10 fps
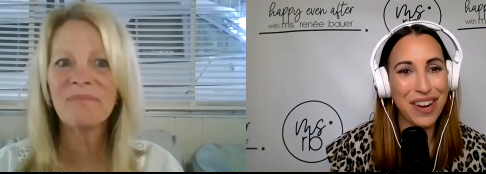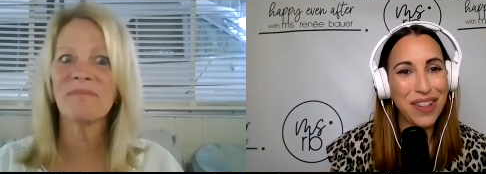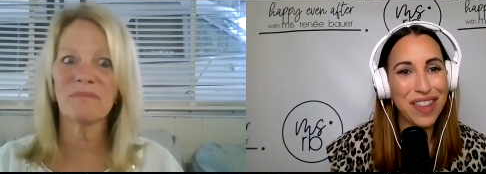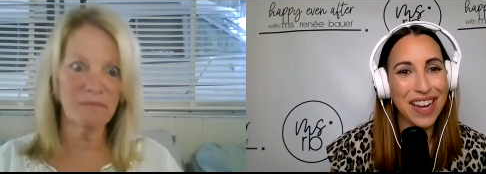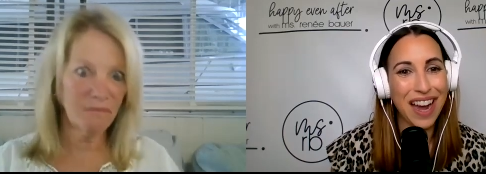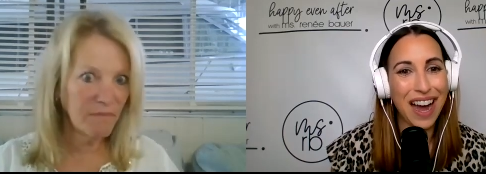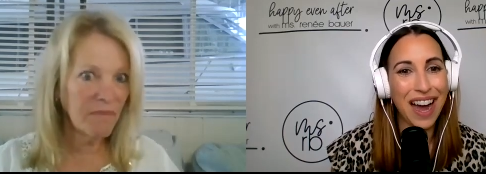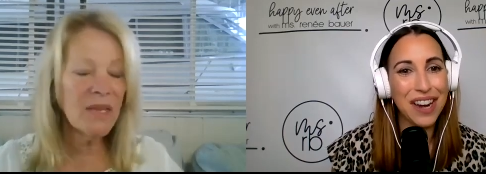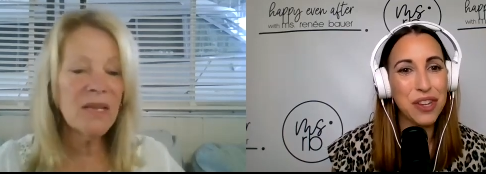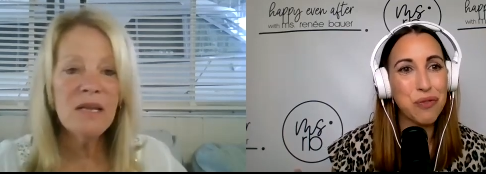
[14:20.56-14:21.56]
Speaker 1: know like
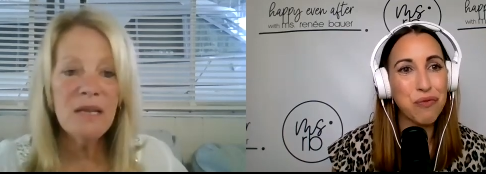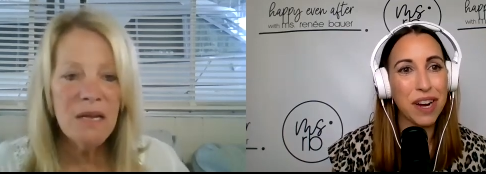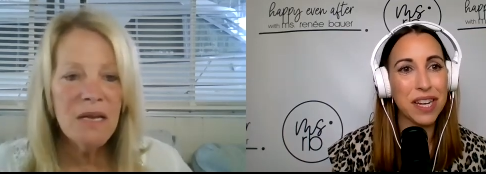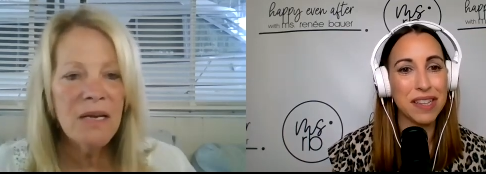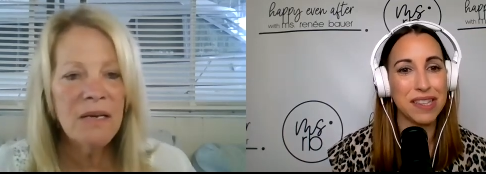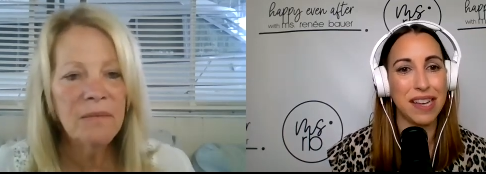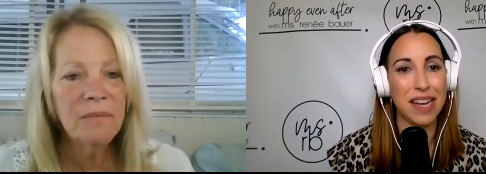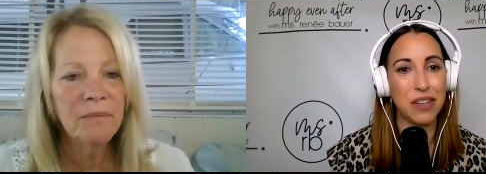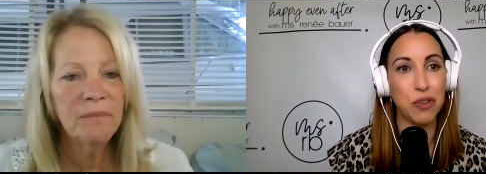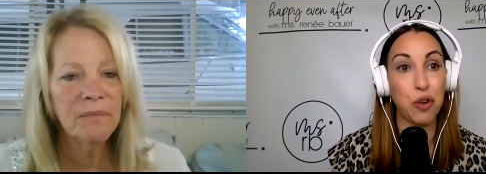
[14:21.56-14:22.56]
how do you
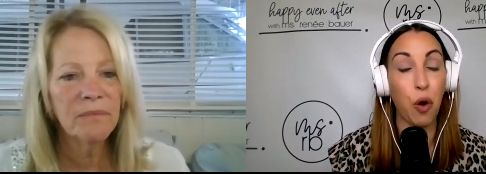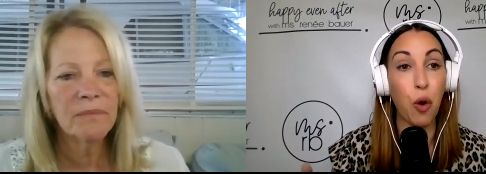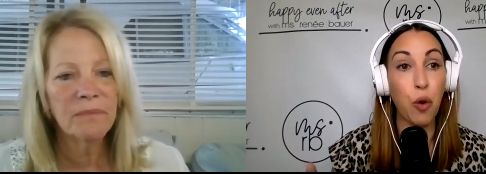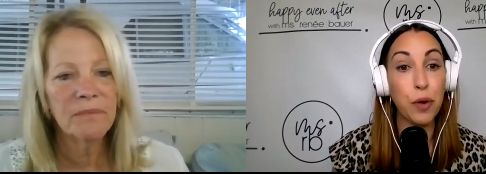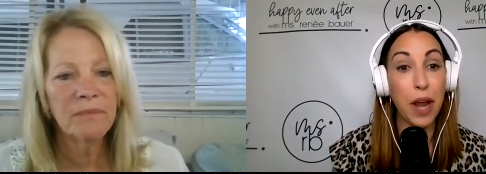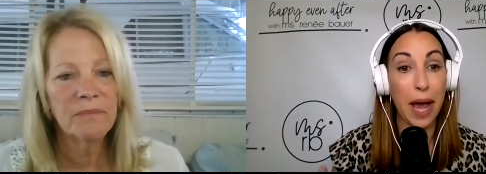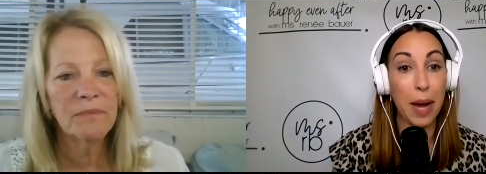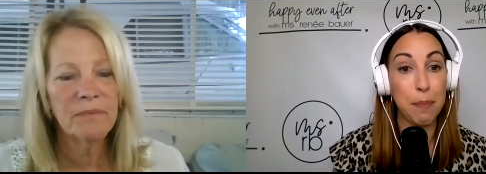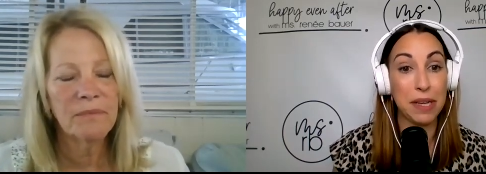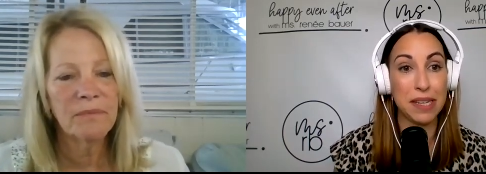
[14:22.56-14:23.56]
reconcile your own
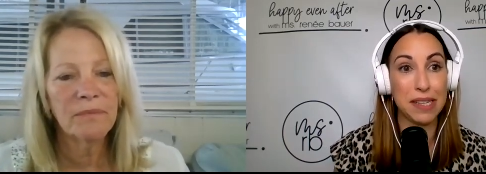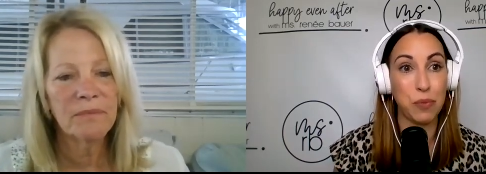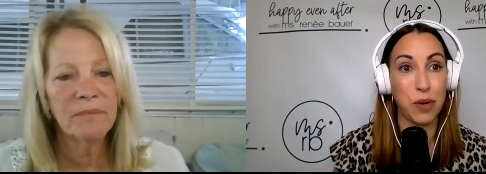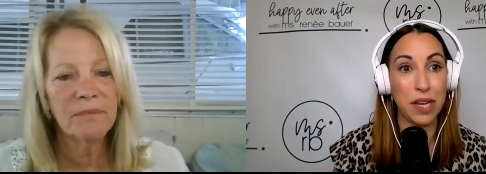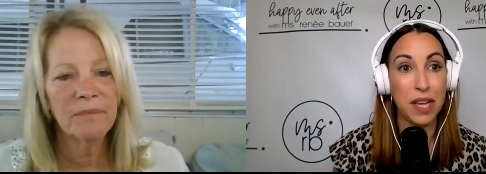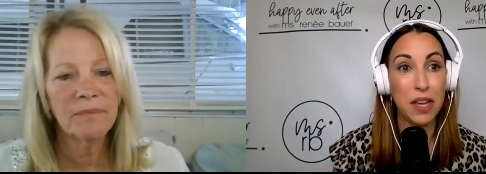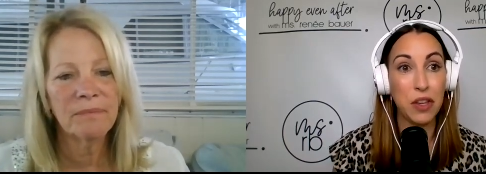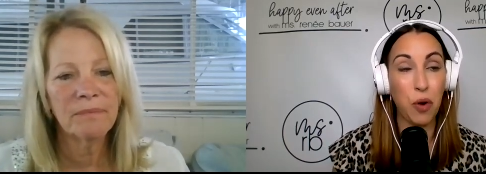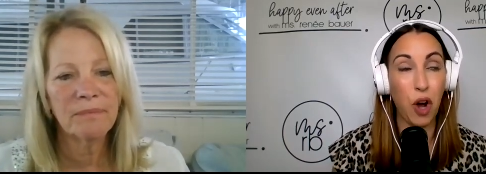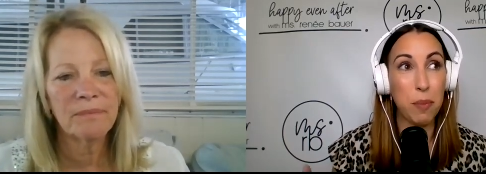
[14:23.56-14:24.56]
happiness when
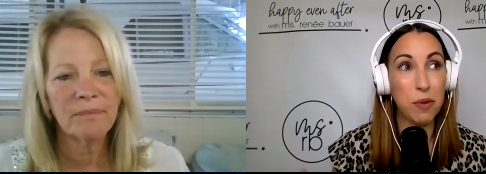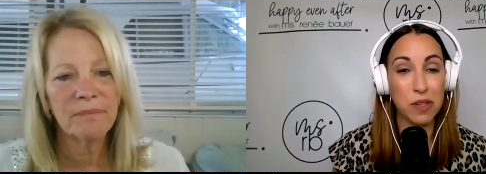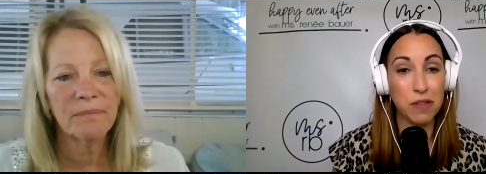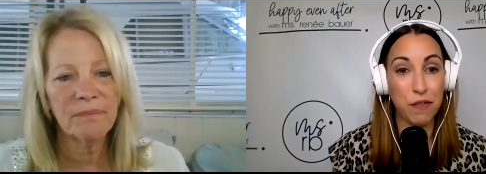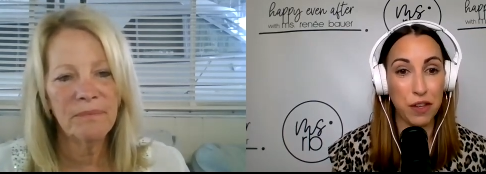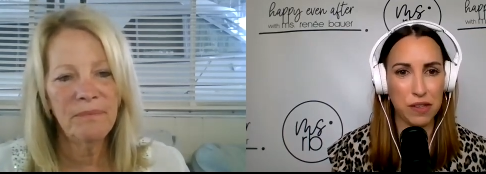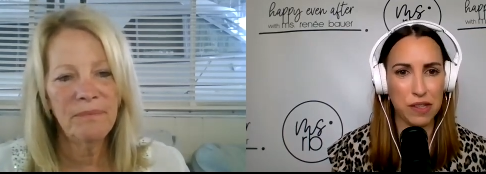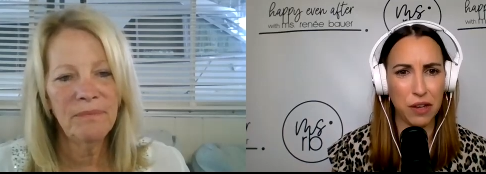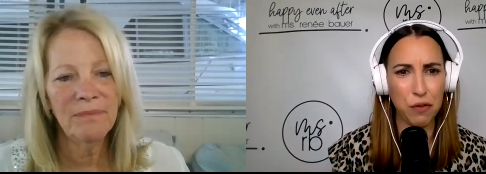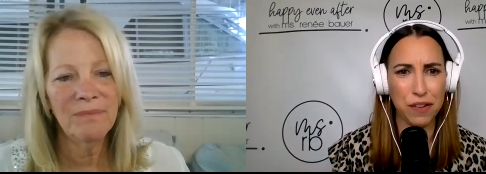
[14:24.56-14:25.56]
you almost feel
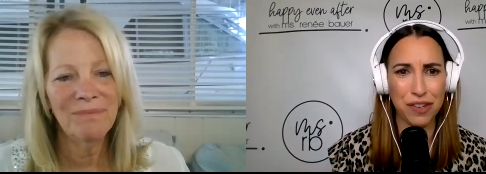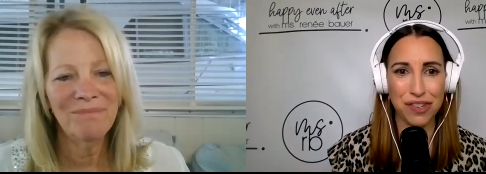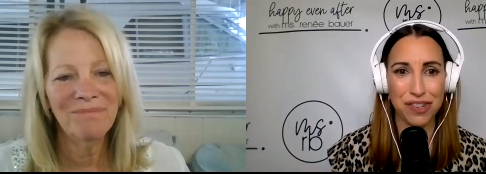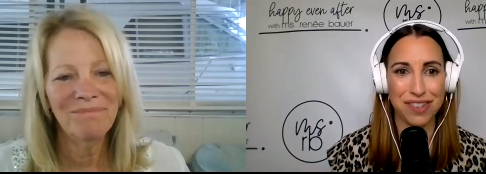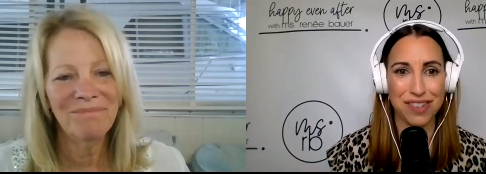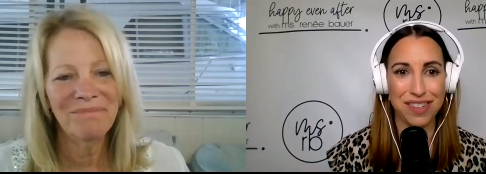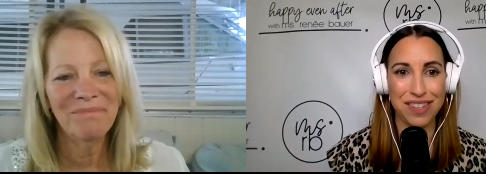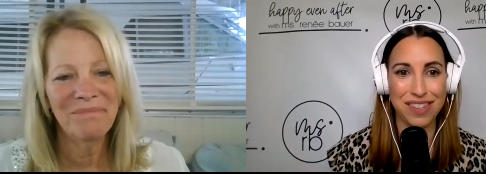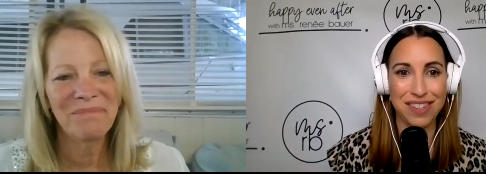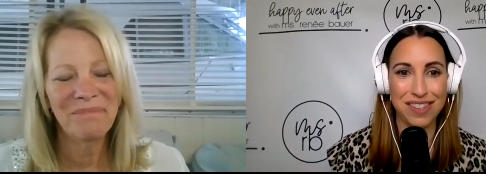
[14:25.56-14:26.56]
selfish
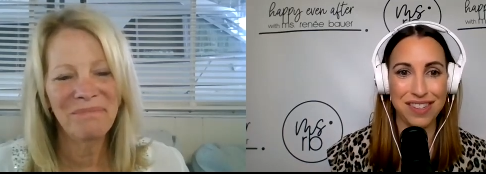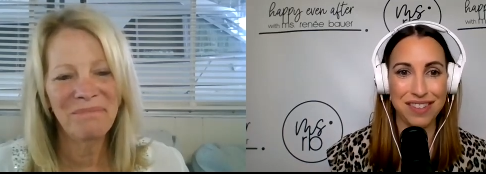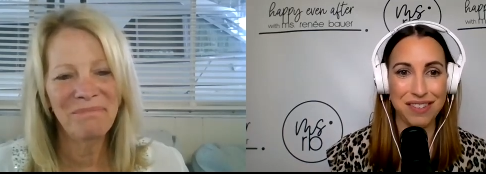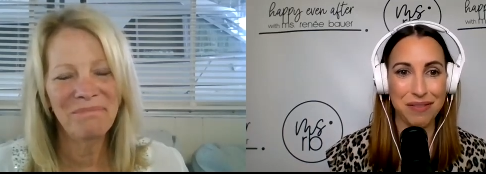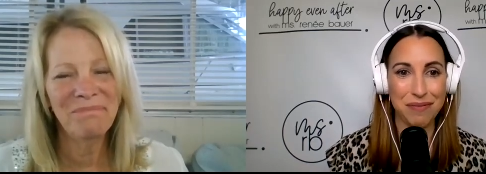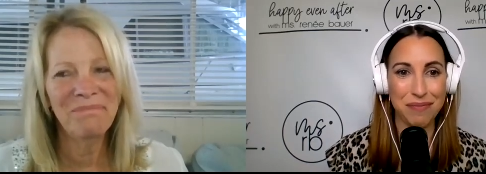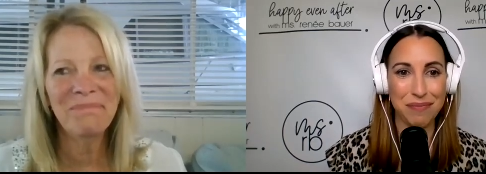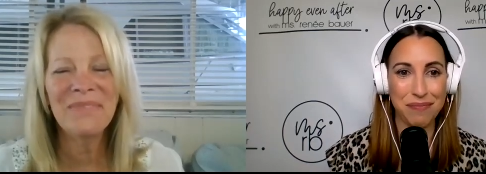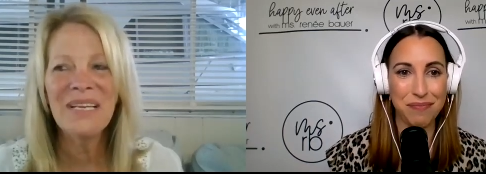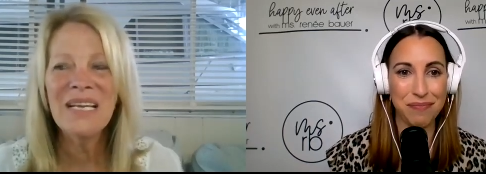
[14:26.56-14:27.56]
Speaker 2: Mm-hmm.
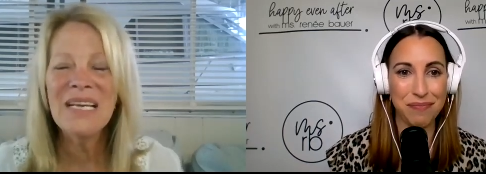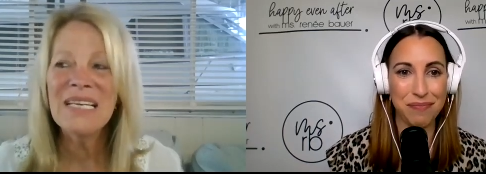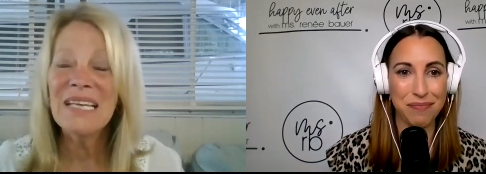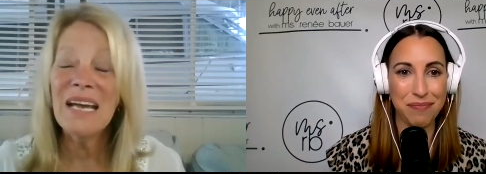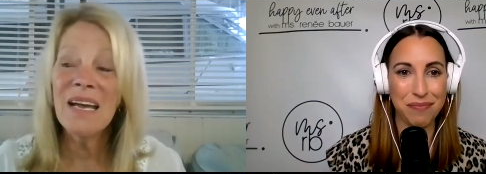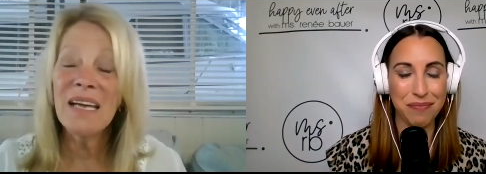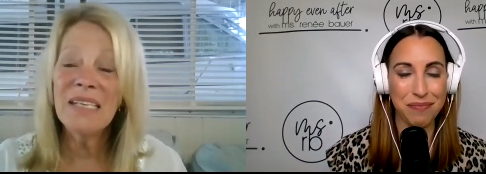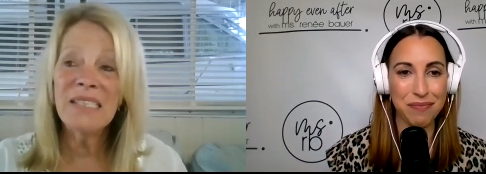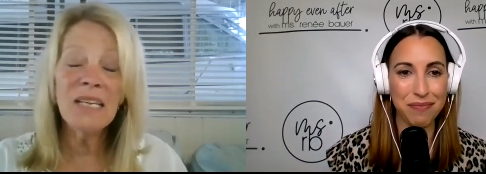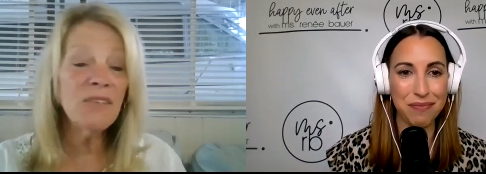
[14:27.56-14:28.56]
Yeah,
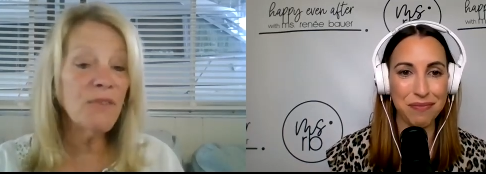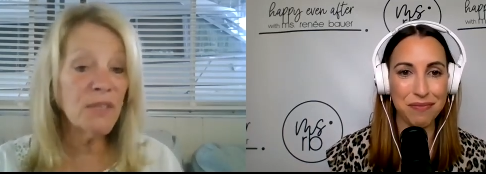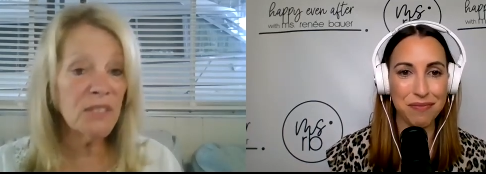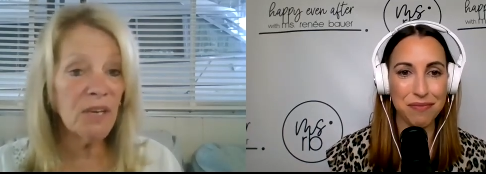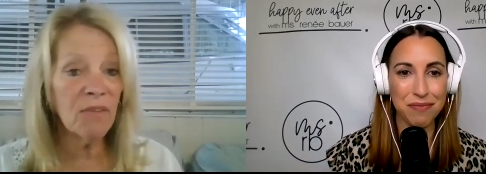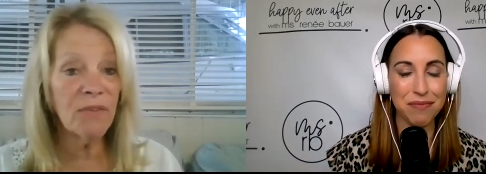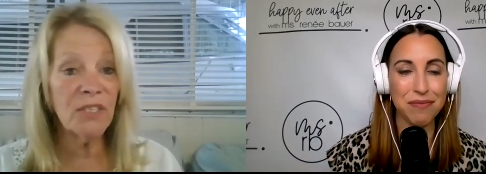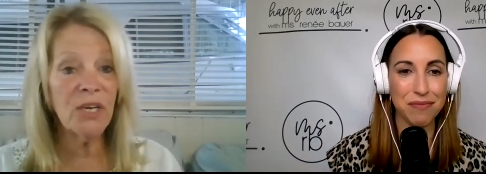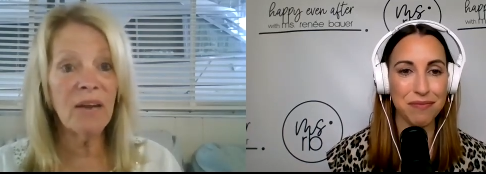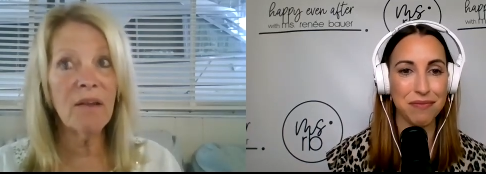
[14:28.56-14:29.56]
it does feel
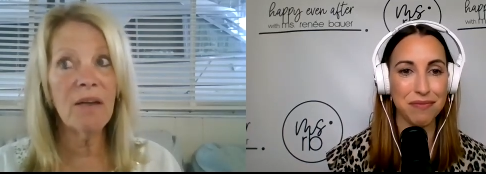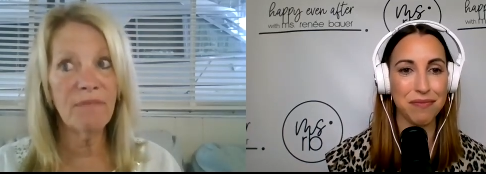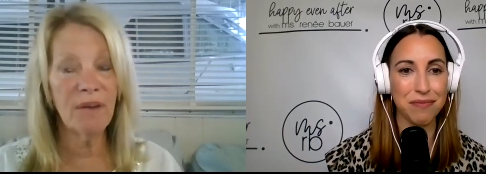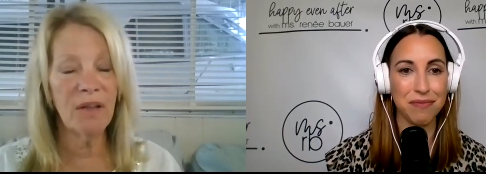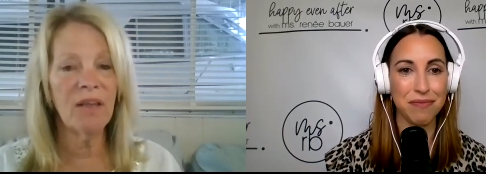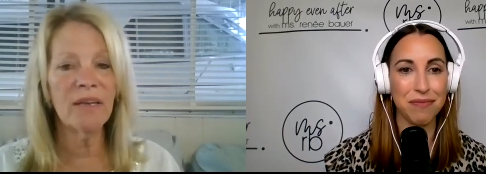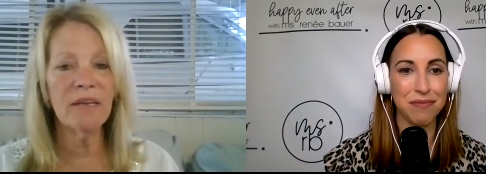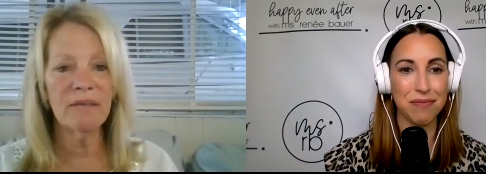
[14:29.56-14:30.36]
selfish. And I, I felt like,